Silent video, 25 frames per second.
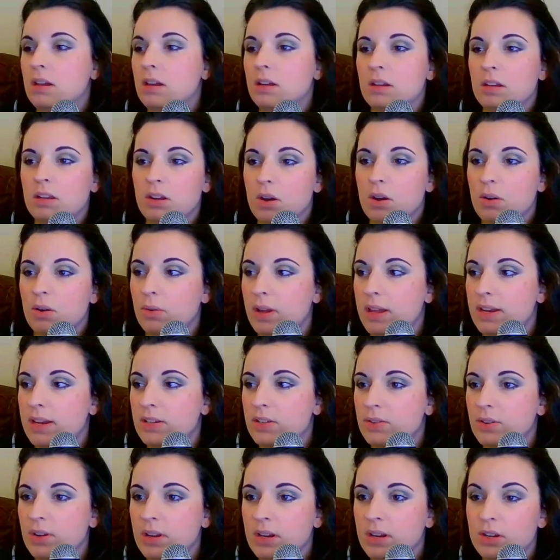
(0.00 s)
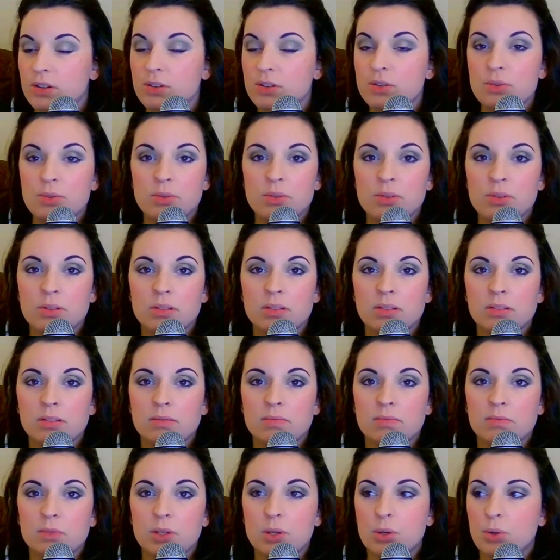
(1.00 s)
entering a new
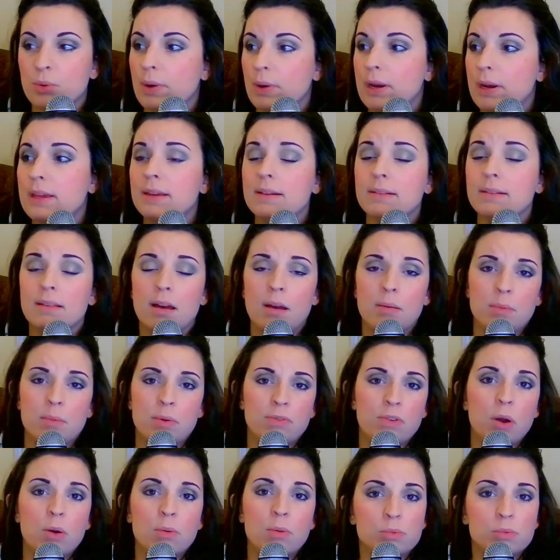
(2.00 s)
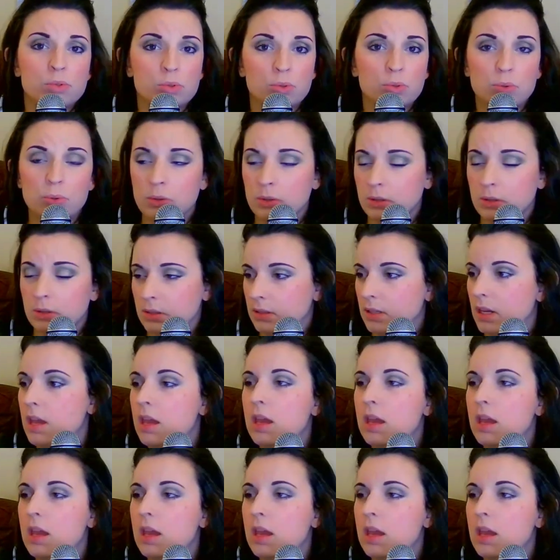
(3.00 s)
curriculum of homeschool, and